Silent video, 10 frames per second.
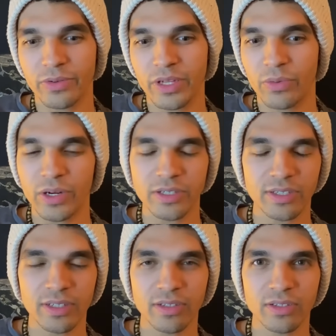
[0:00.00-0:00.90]
Like why
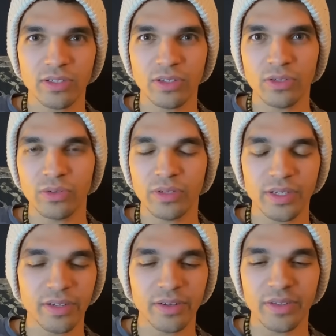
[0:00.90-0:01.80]
shove this into you? Like,
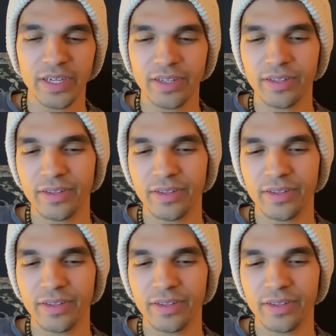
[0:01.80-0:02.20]
you know, like,